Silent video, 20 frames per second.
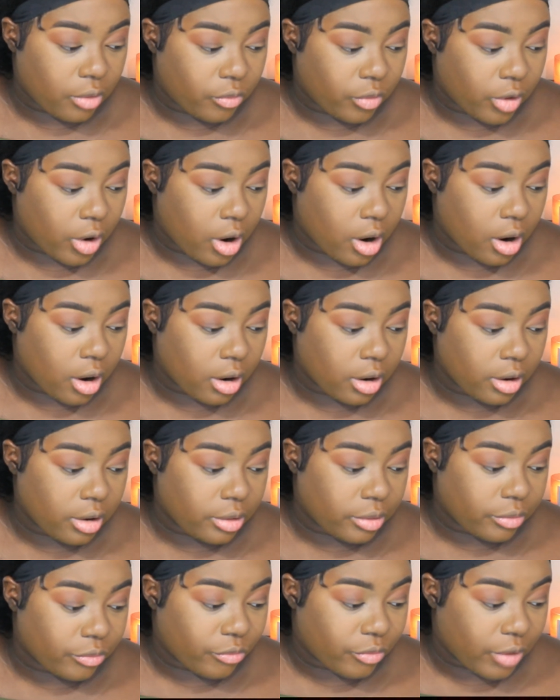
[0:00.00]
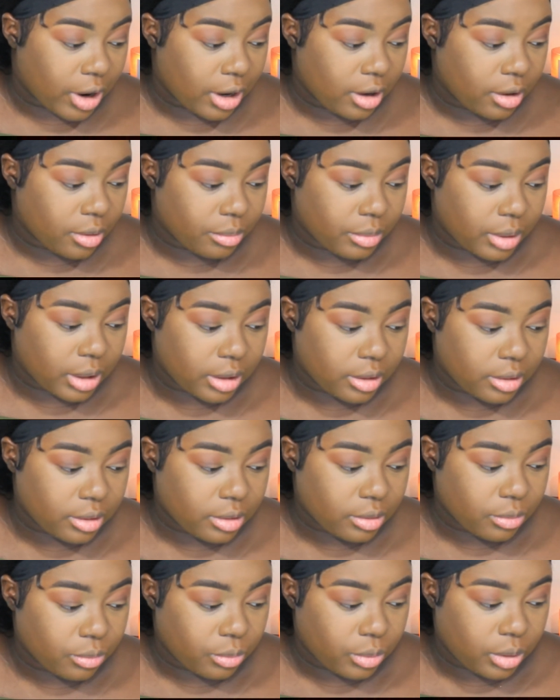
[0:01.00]
our environment.
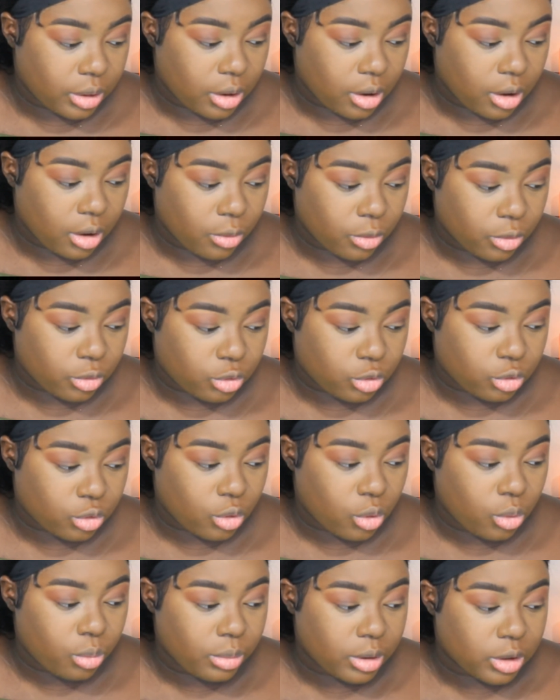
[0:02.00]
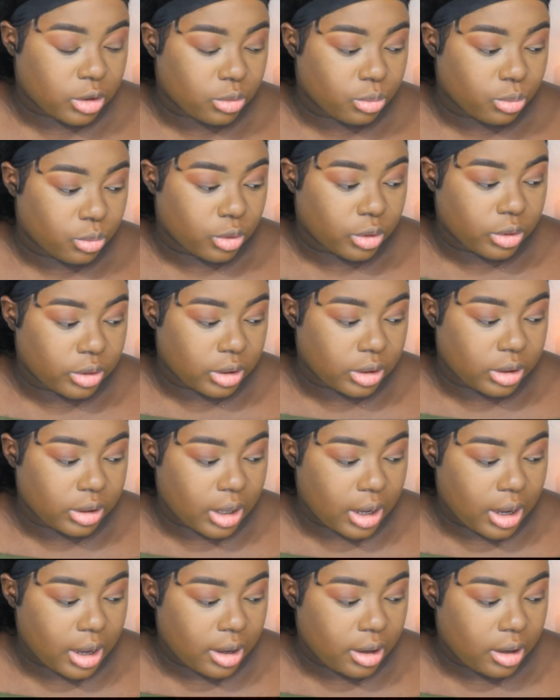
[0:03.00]
We are so much more than
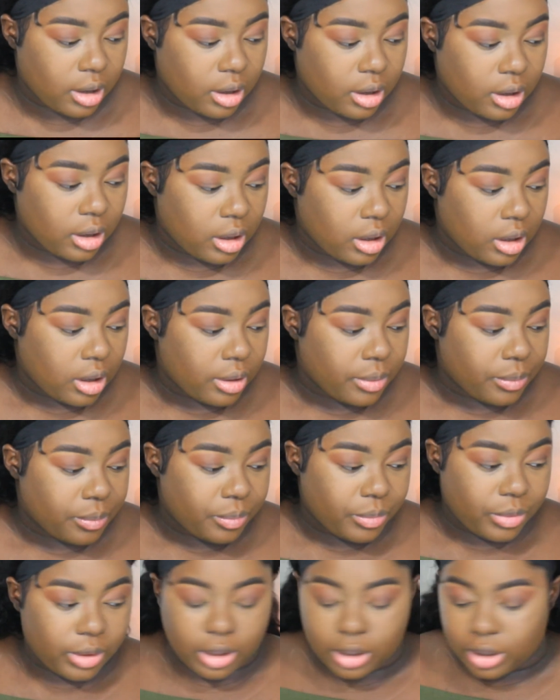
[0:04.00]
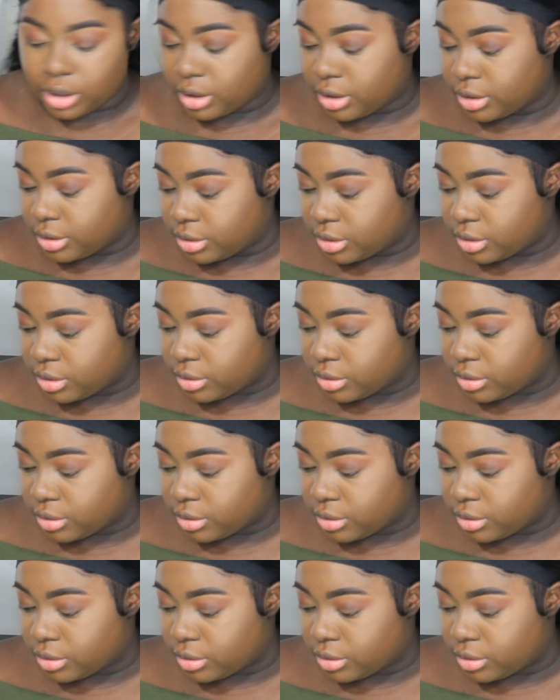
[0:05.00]
that. And